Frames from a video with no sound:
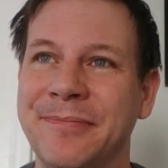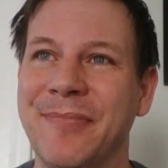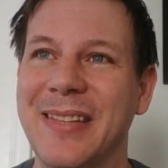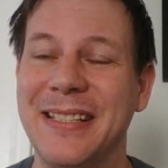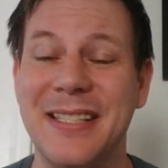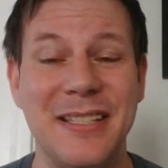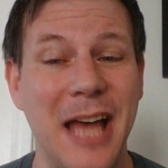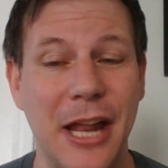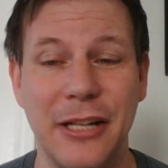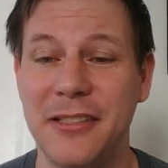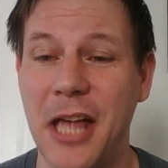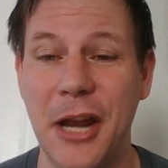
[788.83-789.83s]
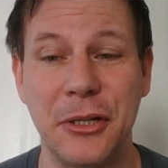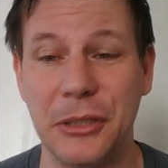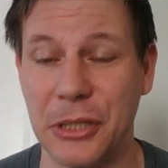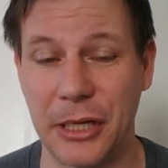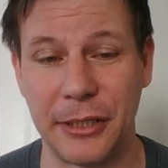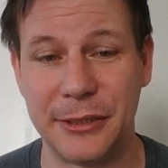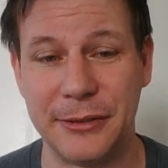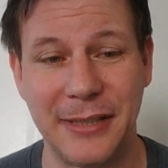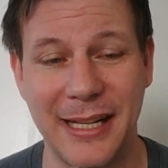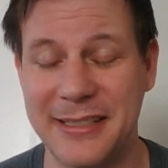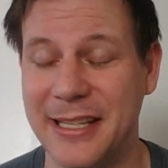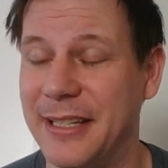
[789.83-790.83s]
It's not a good look.
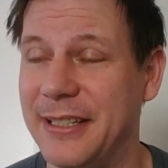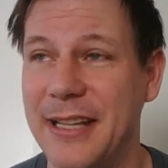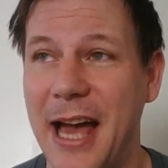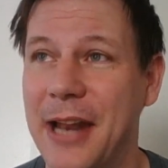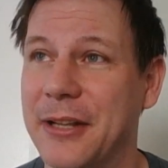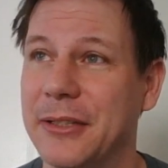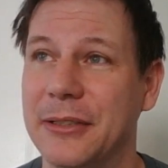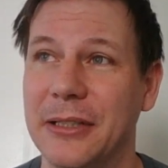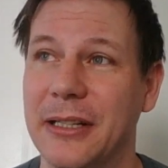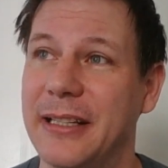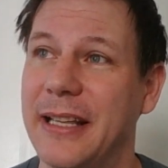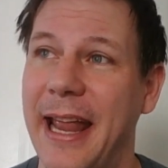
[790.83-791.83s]
Like I said, not a good look.